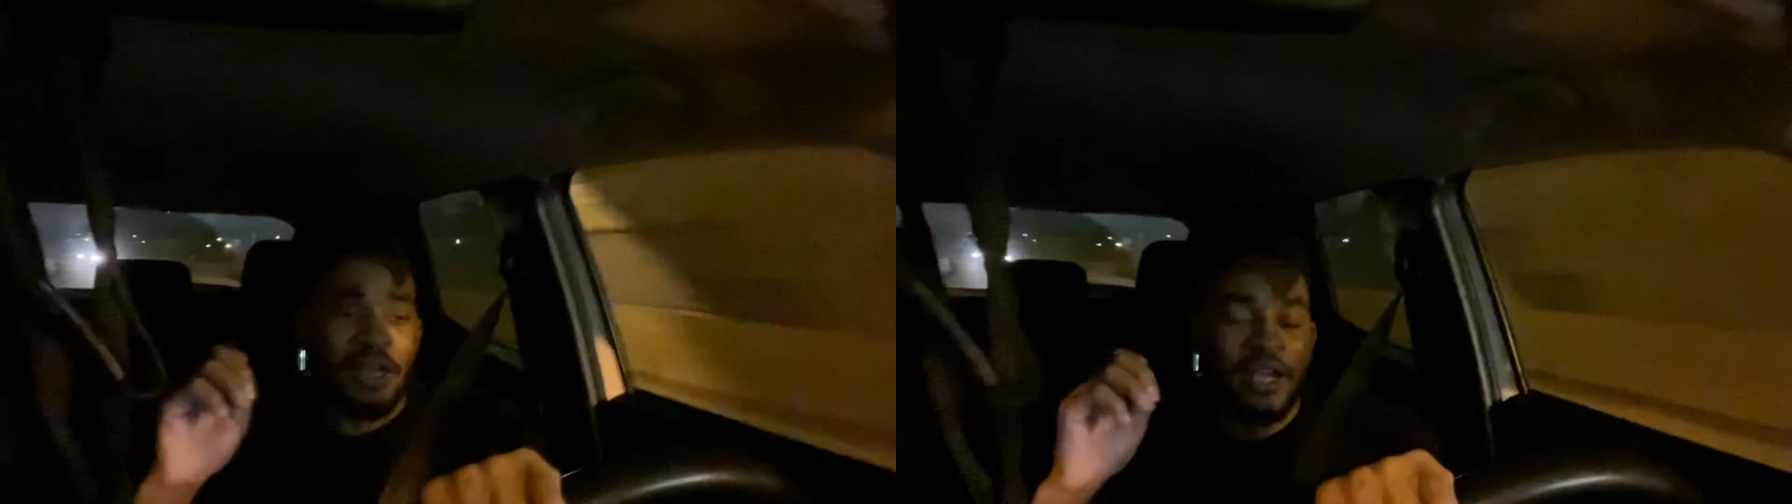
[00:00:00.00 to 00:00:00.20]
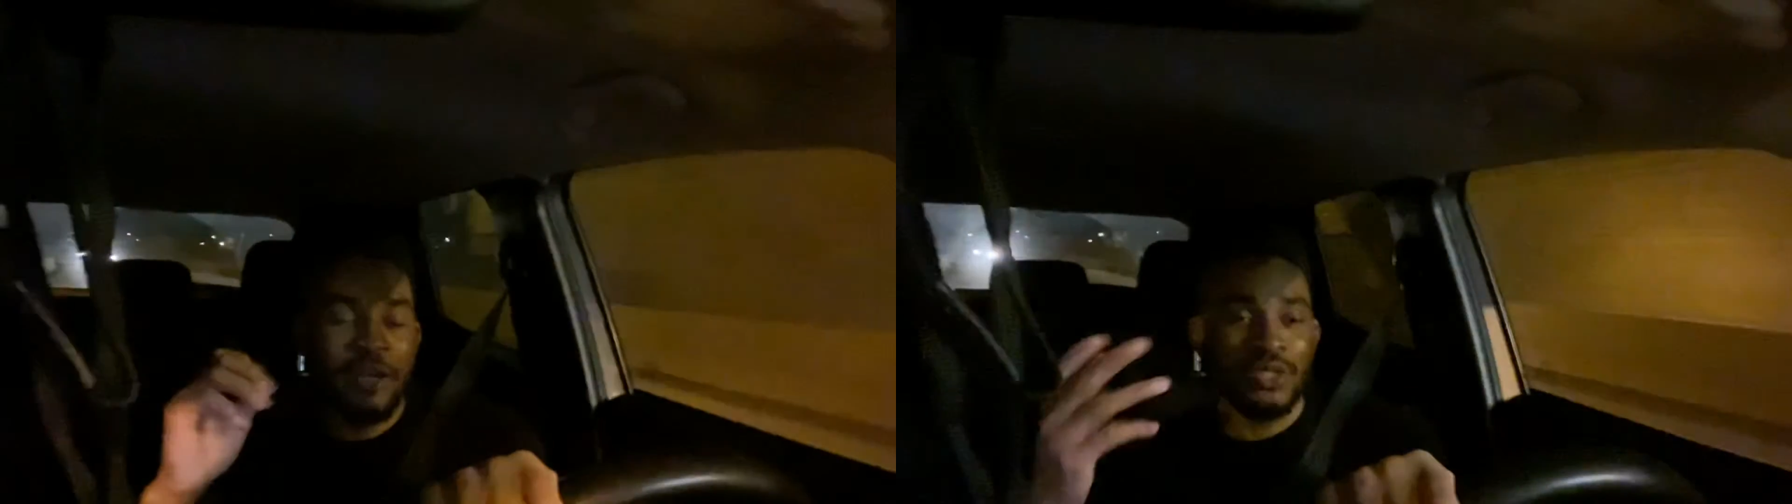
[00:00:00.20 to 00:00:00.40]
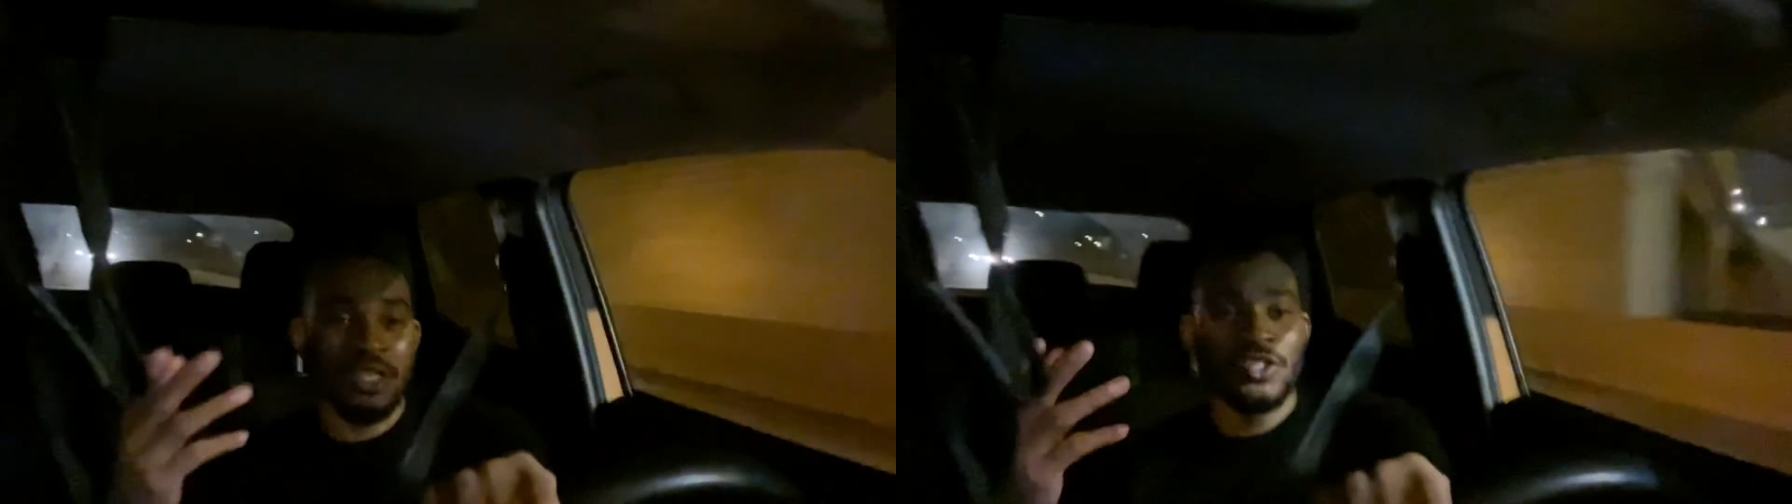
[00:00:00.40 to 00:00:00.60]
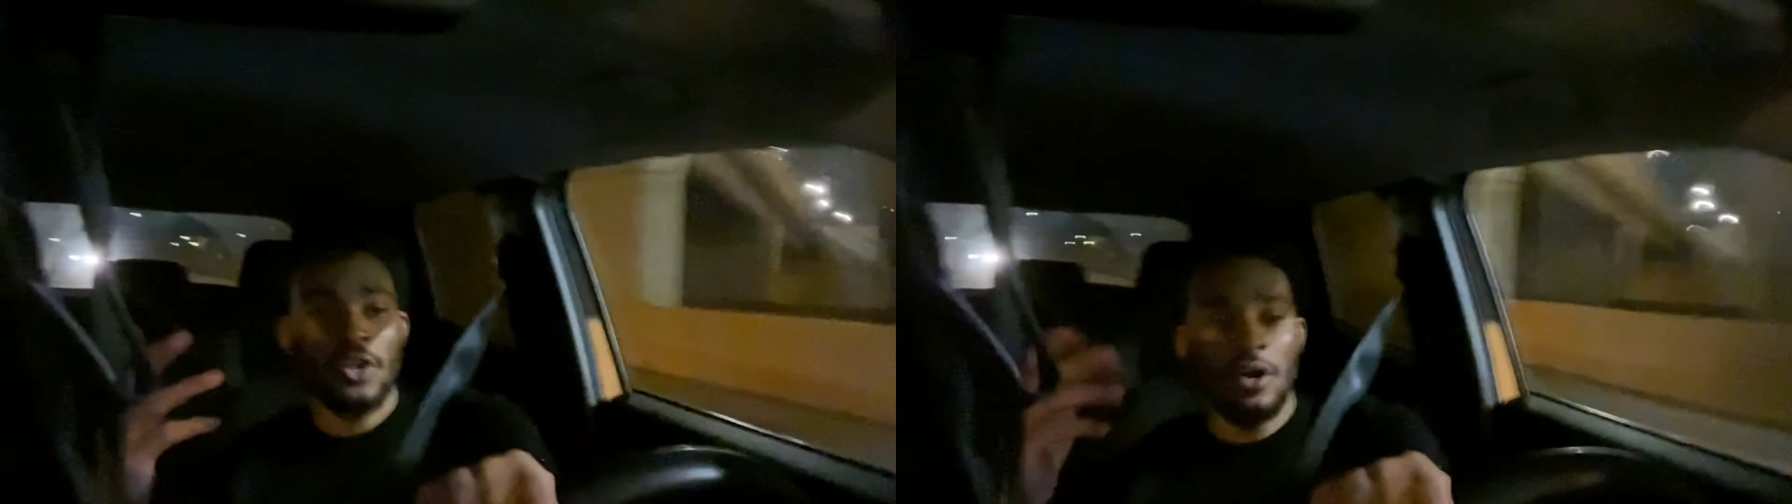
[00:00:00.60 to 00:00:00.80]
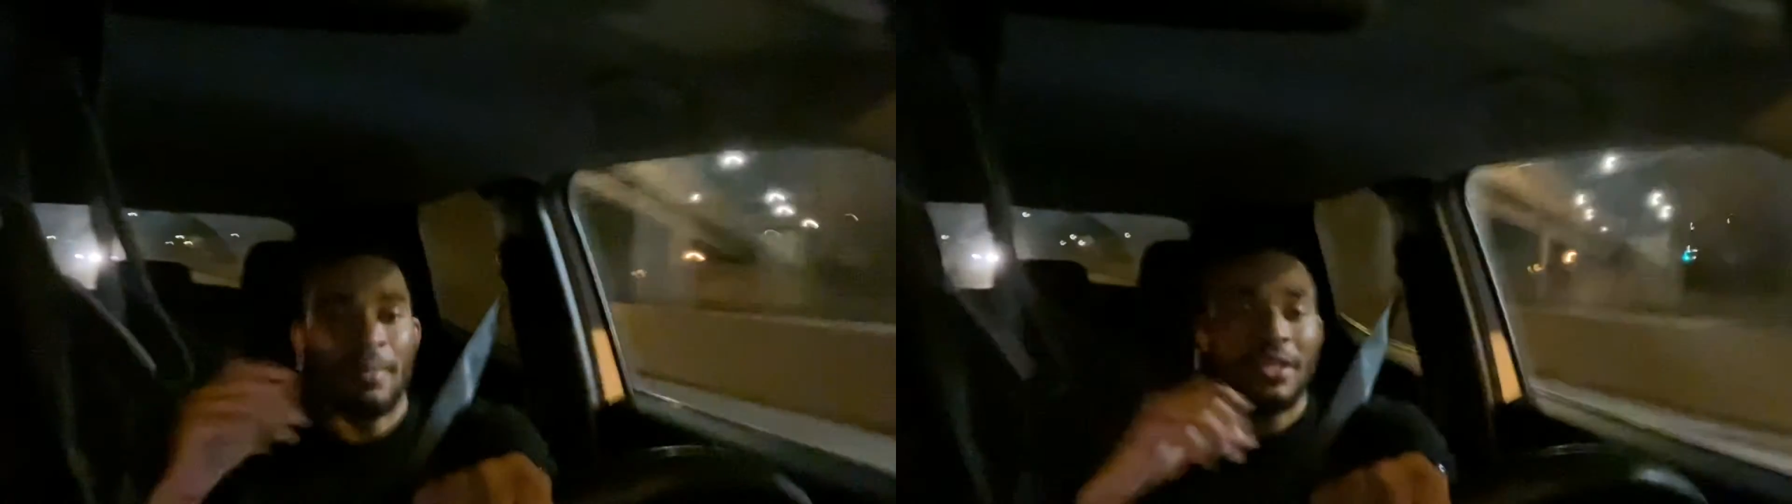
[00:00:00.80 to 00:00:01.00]
It was
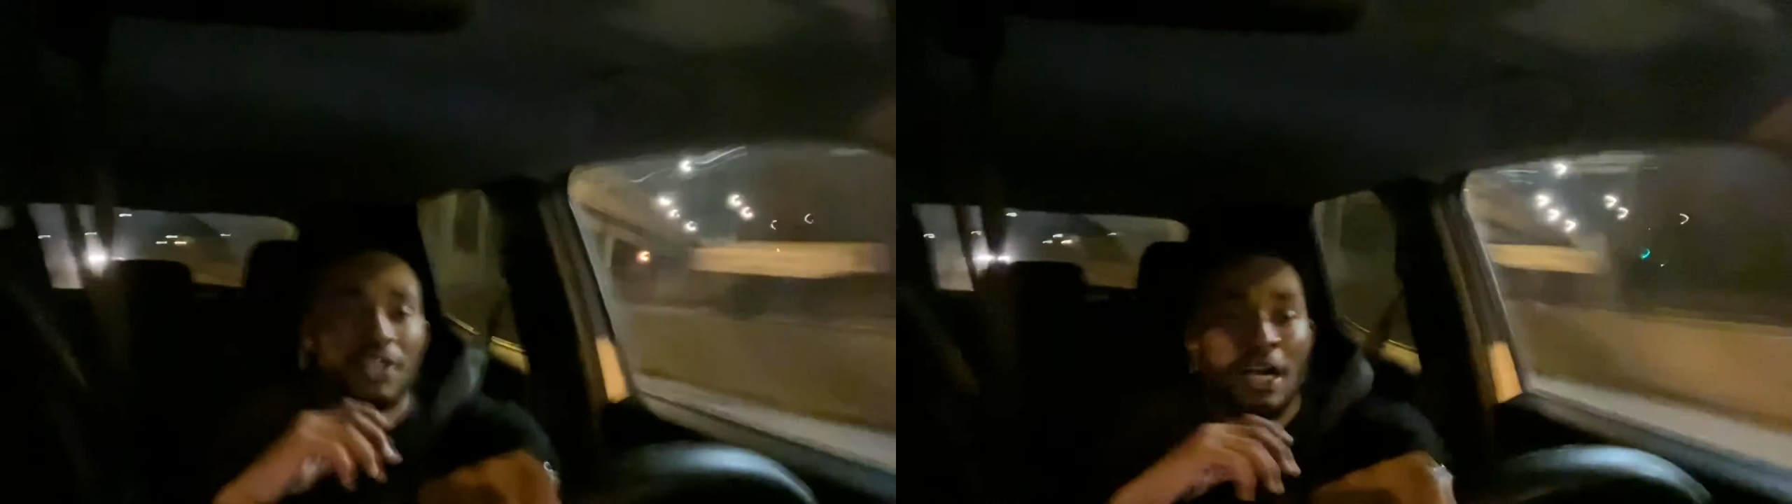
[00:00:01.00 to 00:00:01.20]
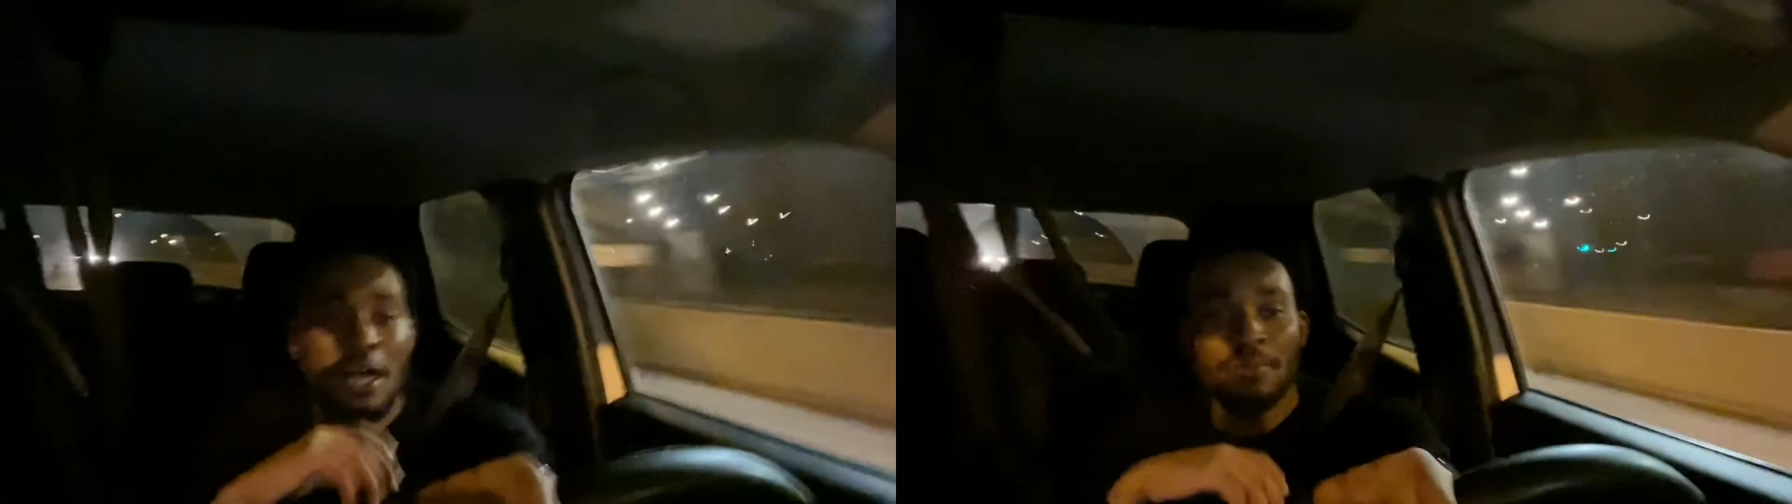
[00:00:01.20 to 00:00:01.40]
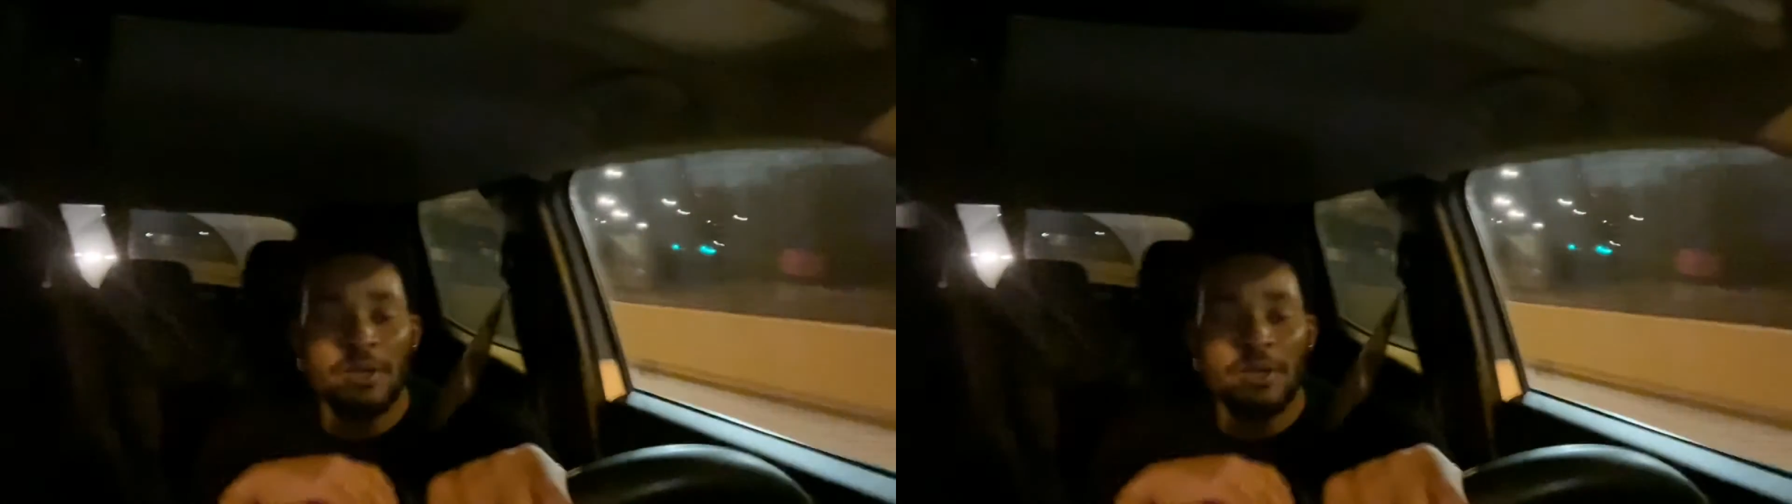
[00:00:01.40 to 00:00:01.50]
Esau in my job